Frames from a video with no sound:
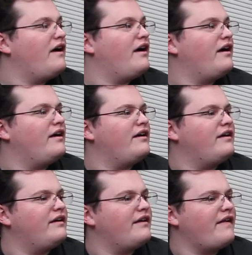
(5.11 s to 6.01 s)

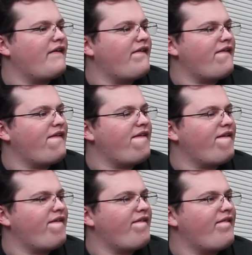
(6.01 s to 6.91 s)

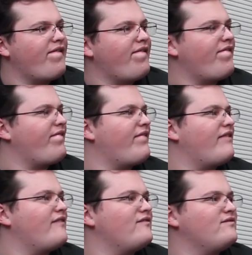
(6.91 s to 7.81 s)

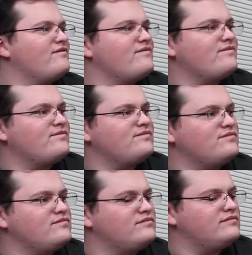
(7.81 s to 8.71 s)

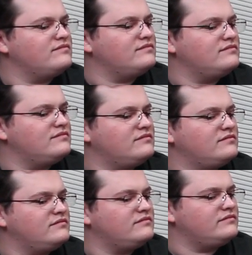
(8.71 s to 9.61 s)

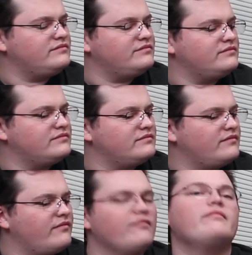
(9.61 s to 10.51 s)

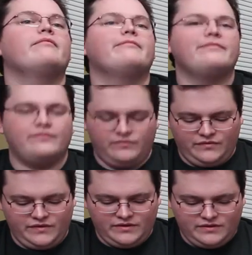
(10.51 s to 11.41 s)

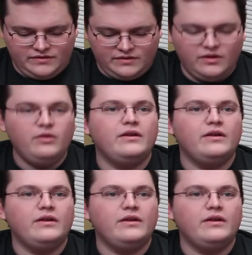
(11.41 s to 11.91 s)
No words are spoken by the person on screen.